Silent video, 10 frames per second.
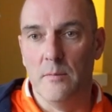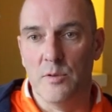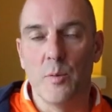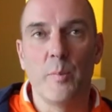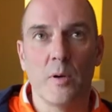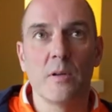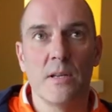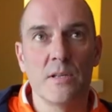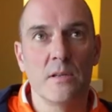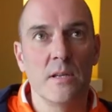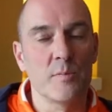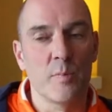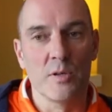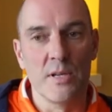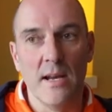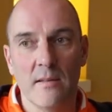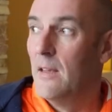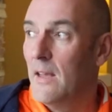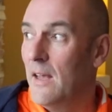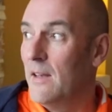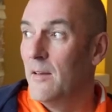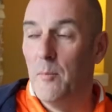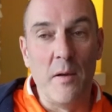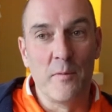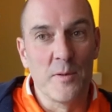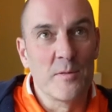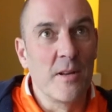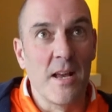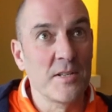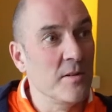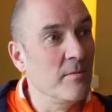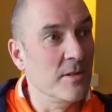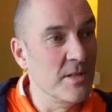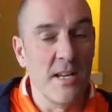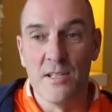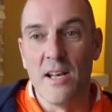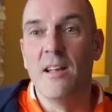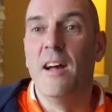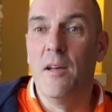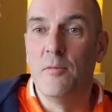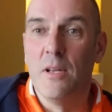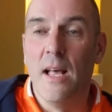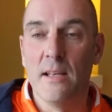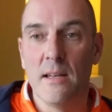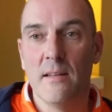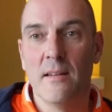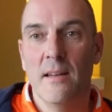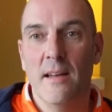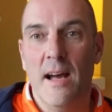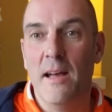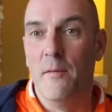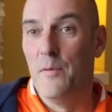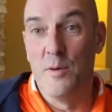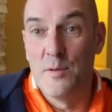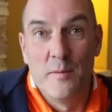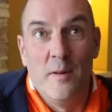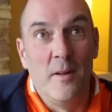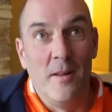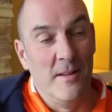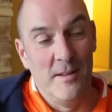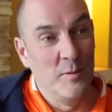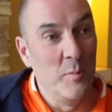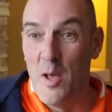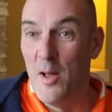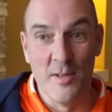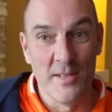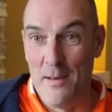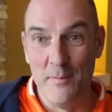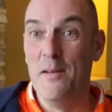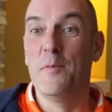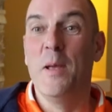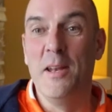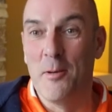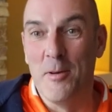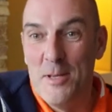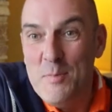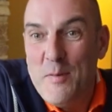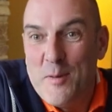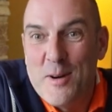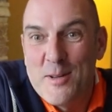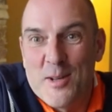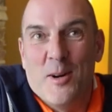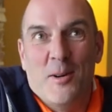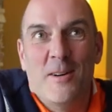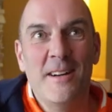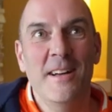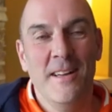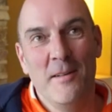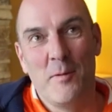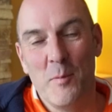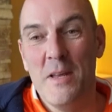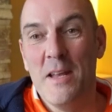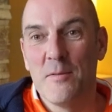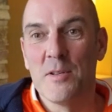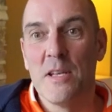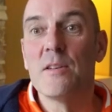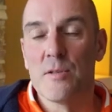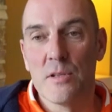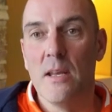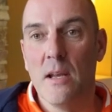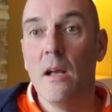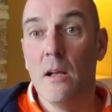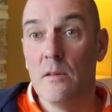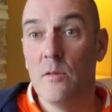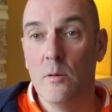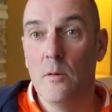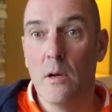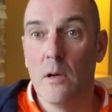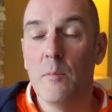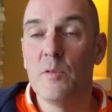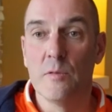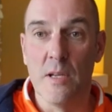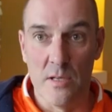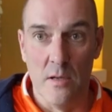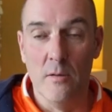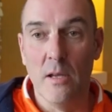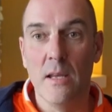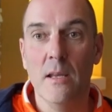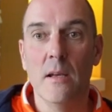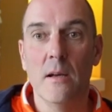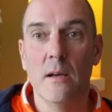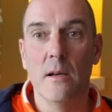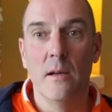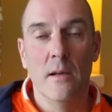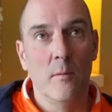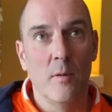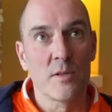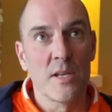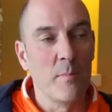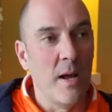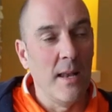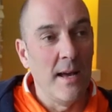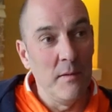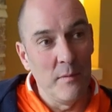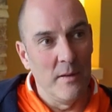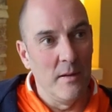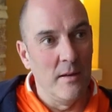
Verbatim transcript: support this project, and my first reaction was yes, I would like that. First of all, to be honest, I've never been in Greece before, so for me it was interesting to come to Thessaloniki once in my life,